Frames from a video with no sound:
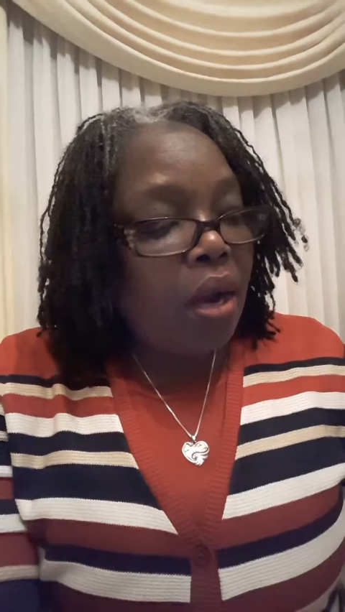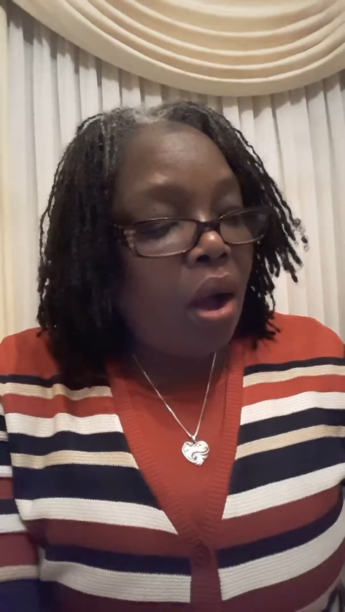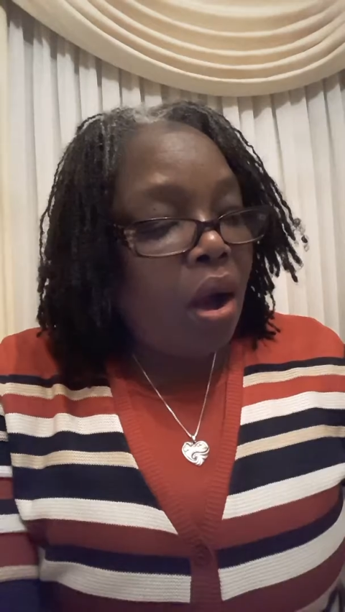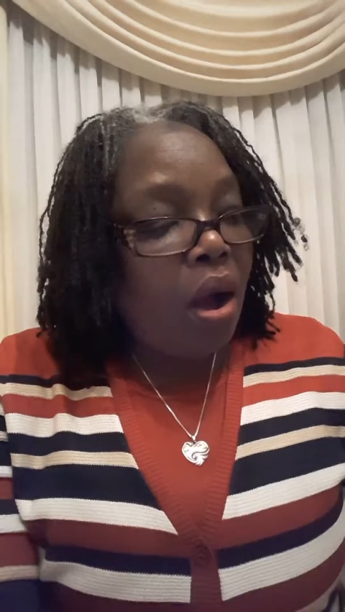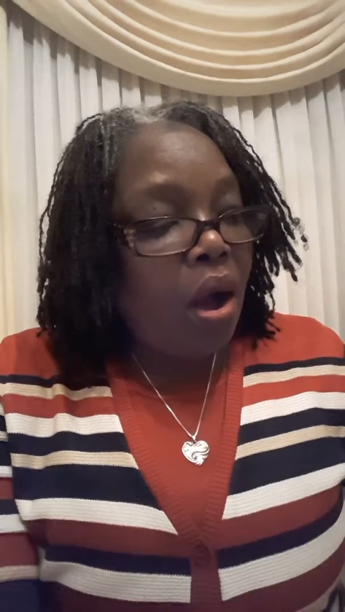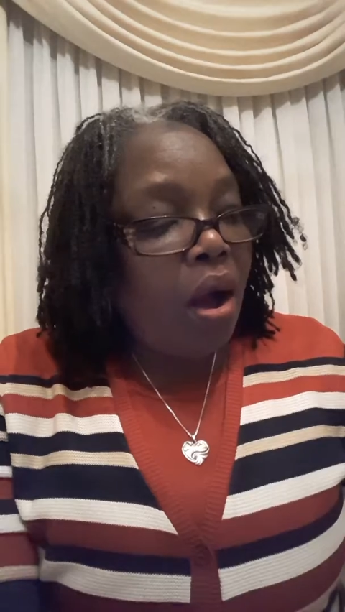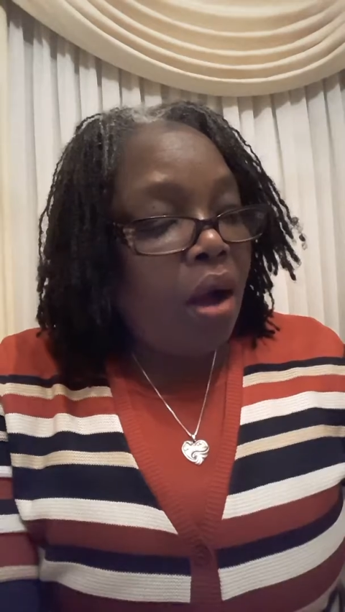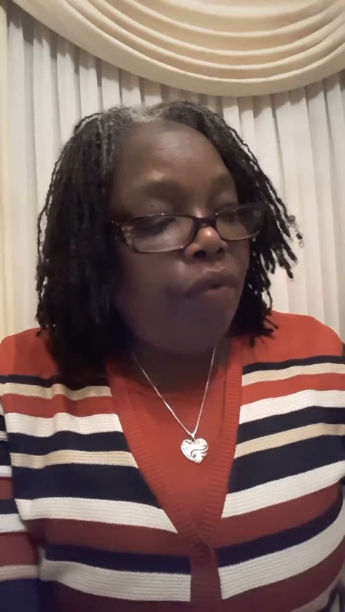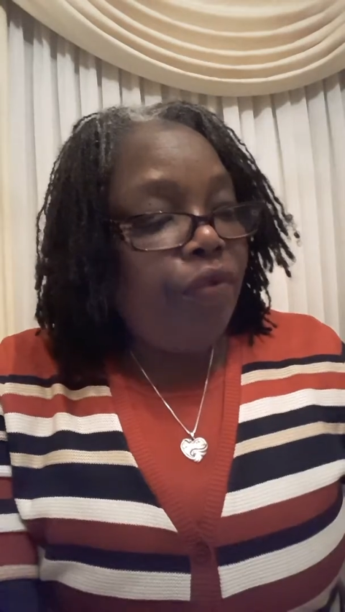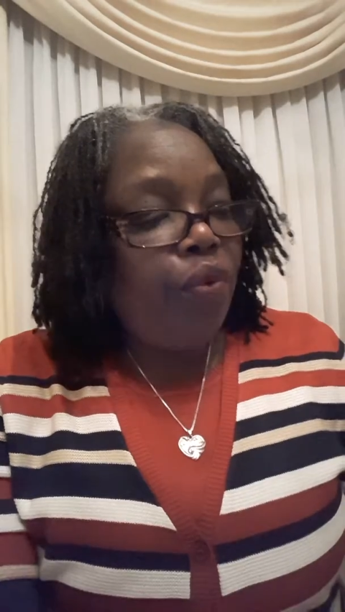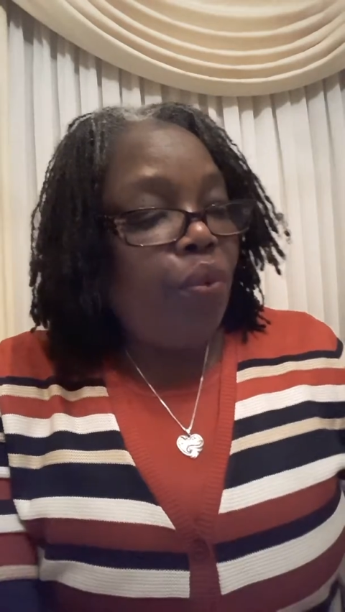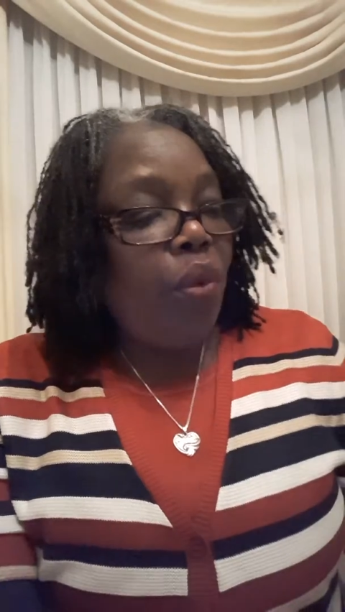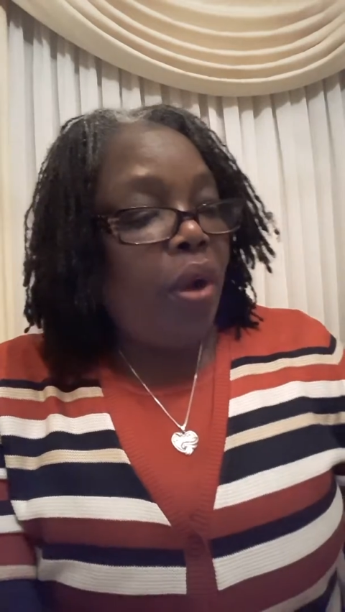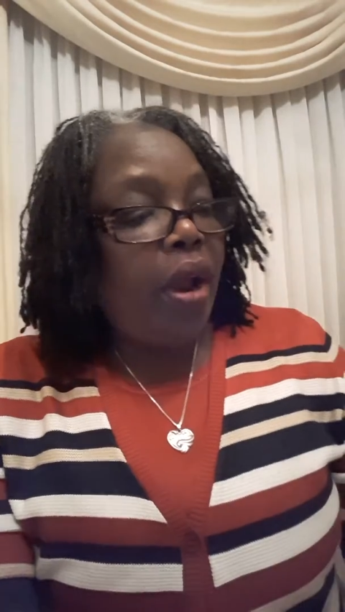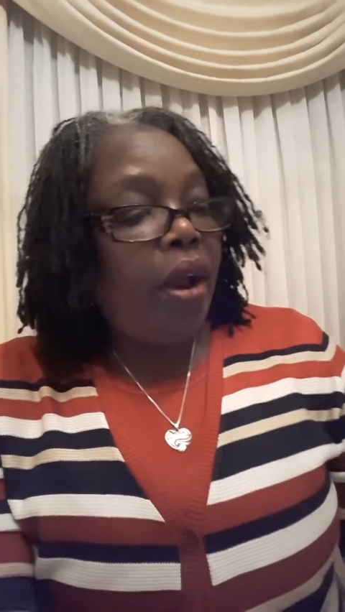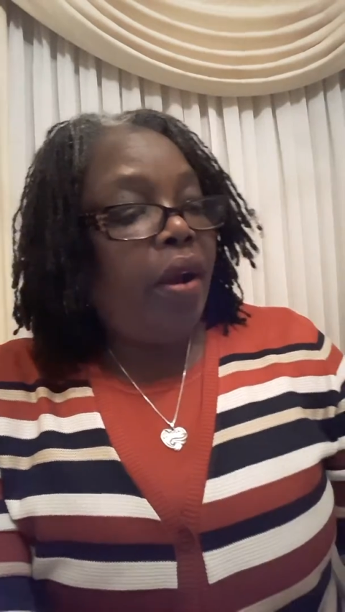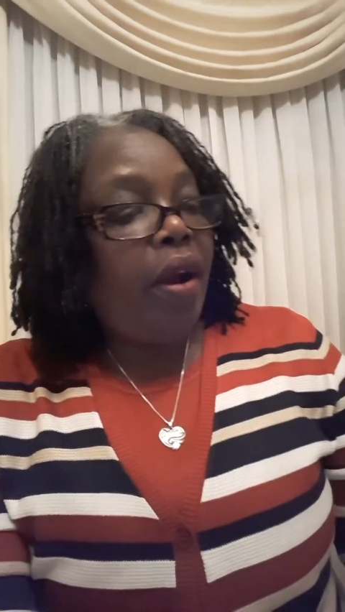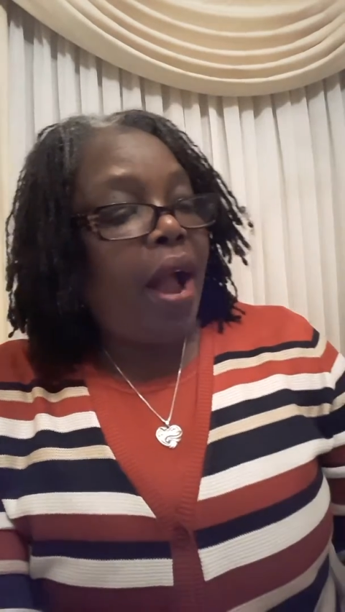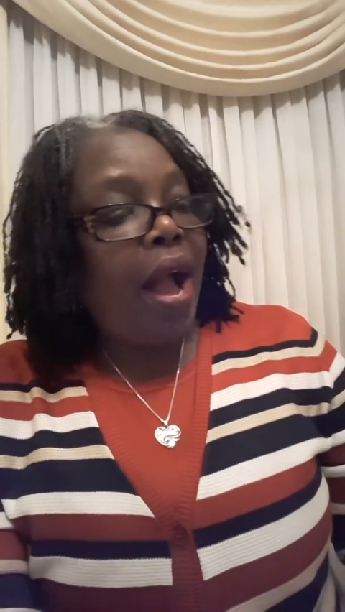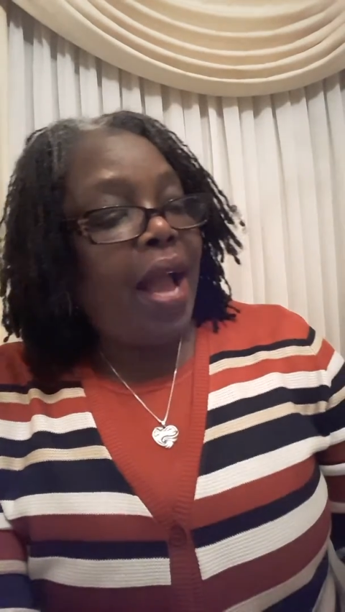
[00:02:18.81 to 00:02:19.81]
off
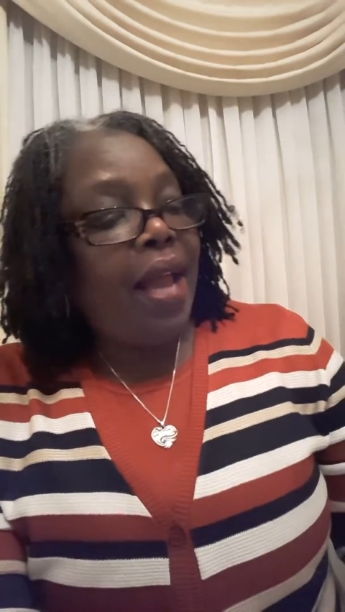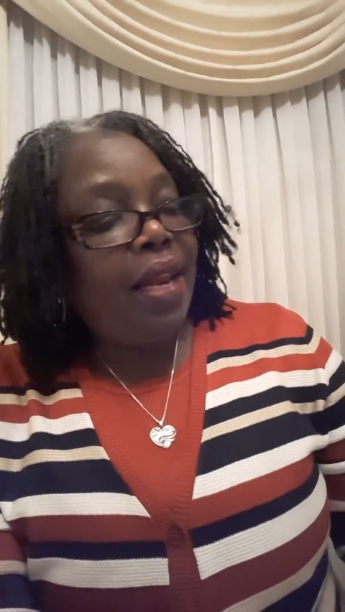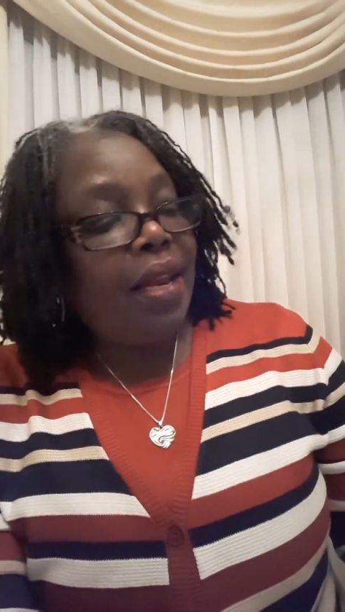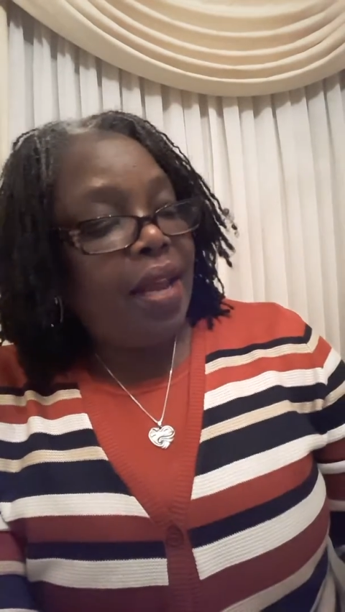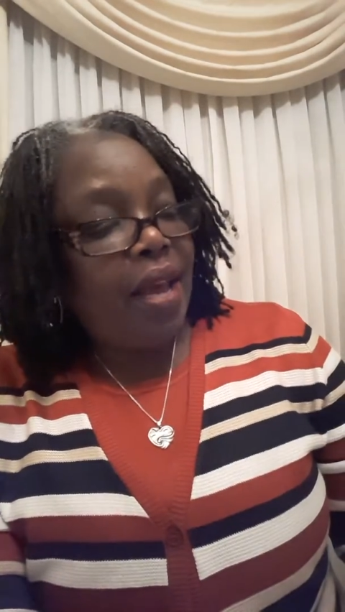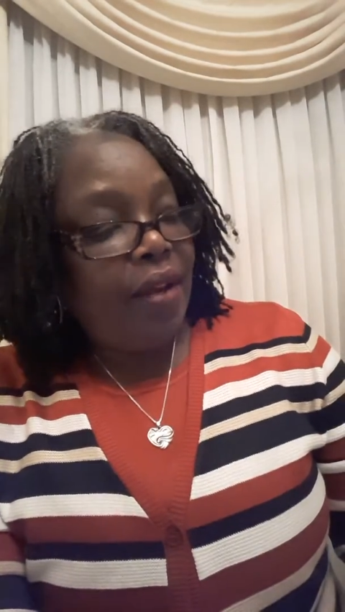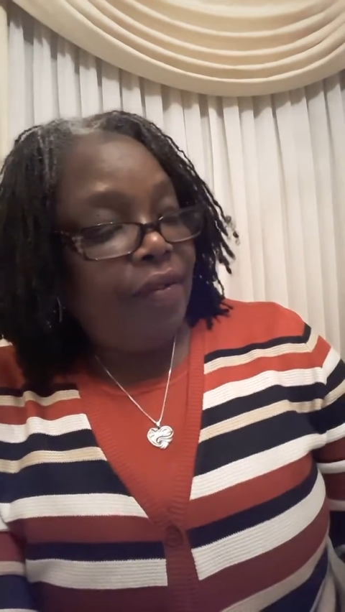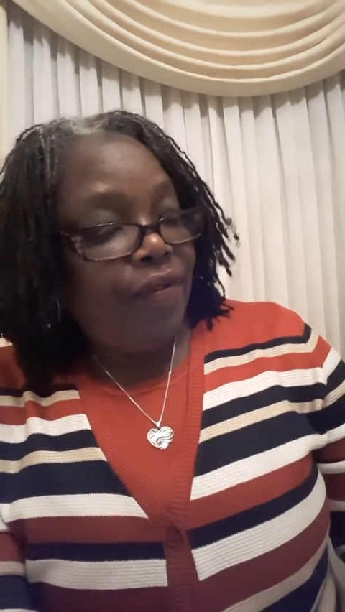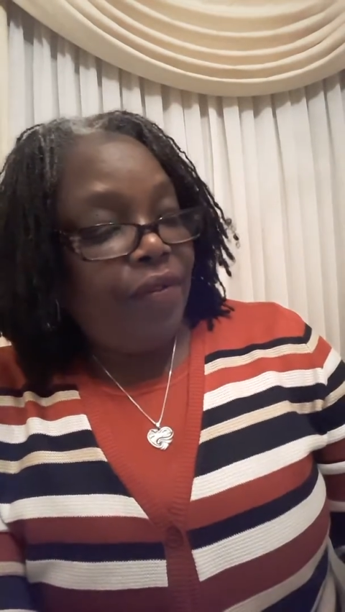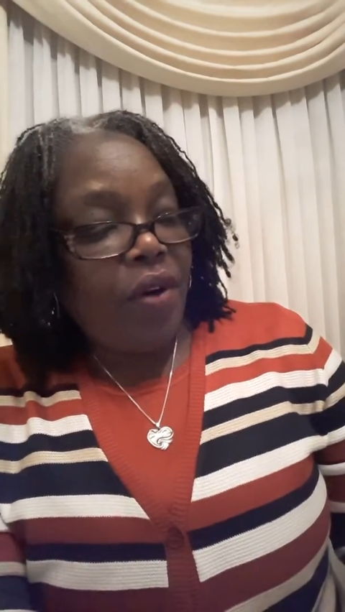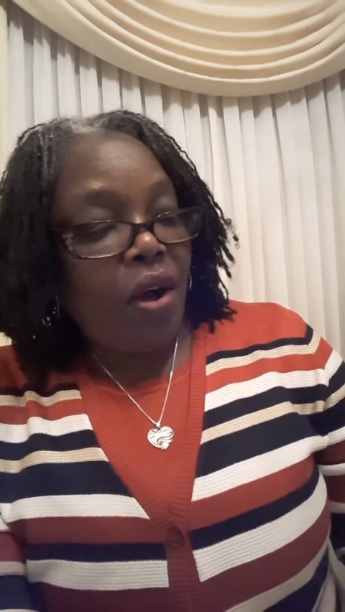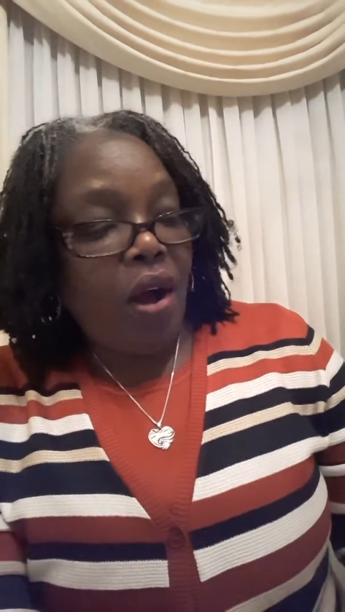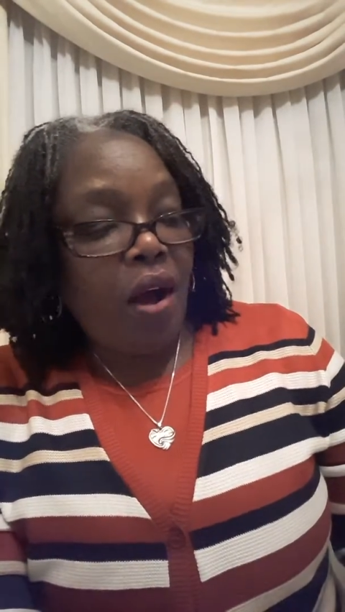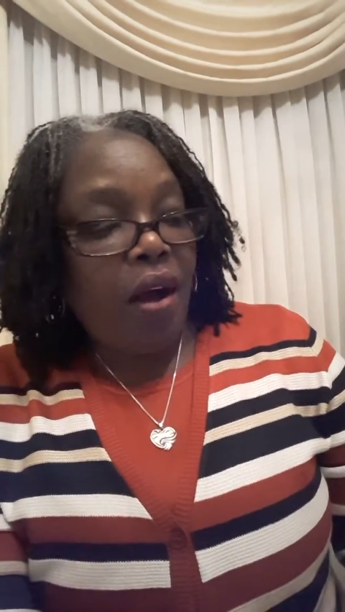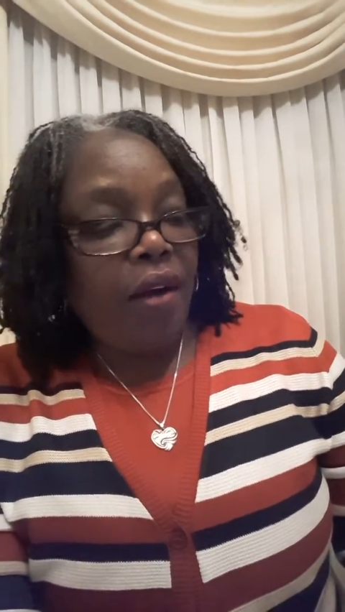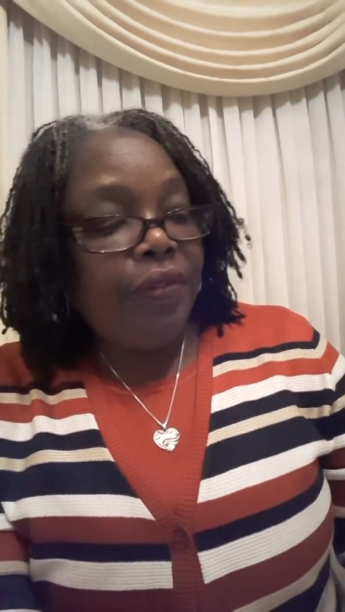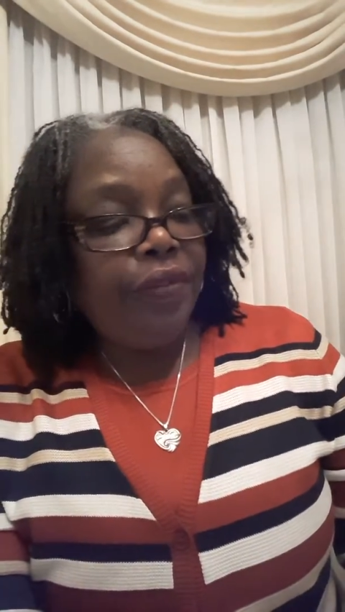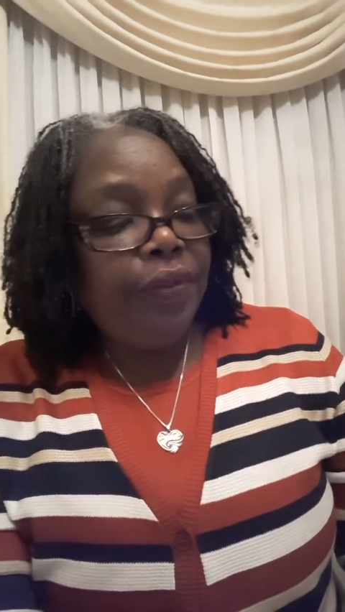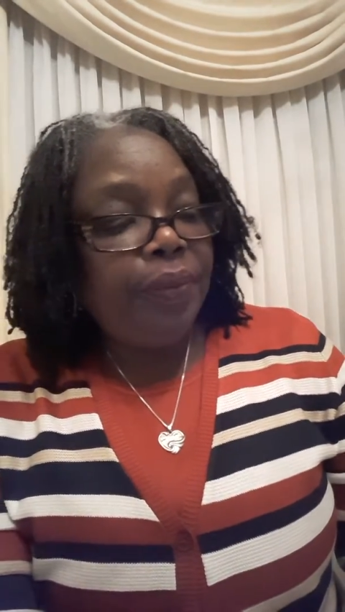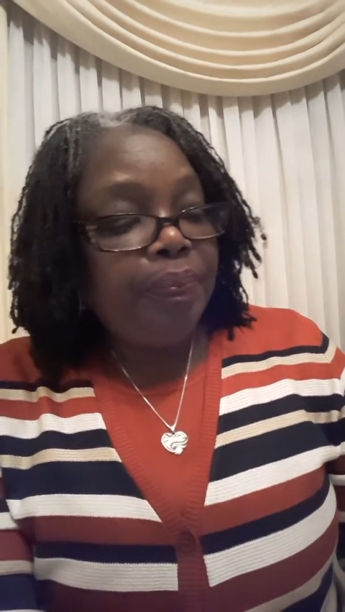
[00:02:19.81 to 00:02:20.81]
where I left
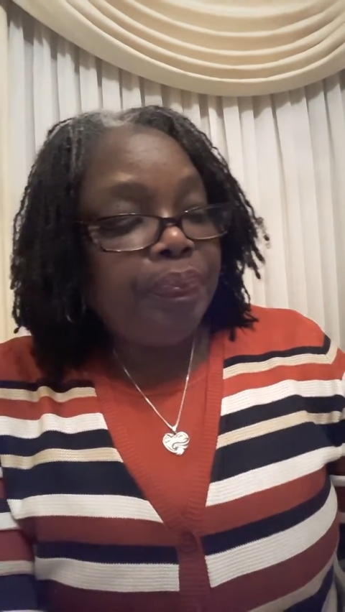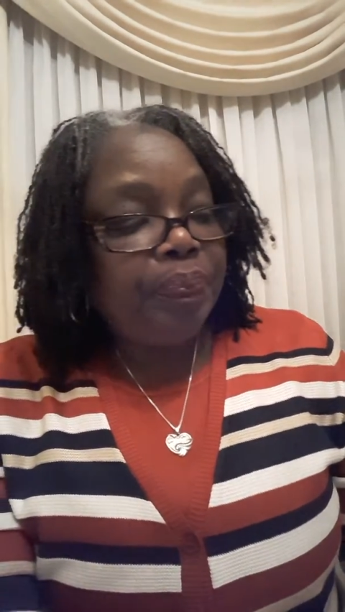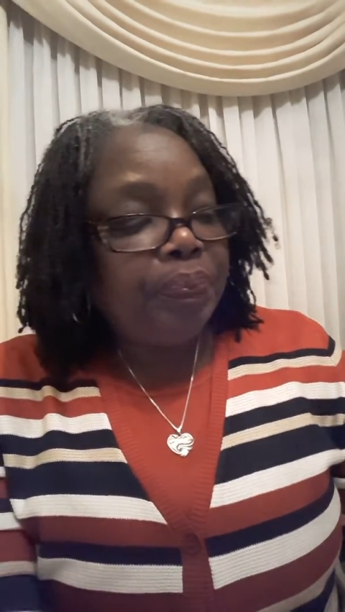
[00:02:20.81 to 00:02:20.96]
off,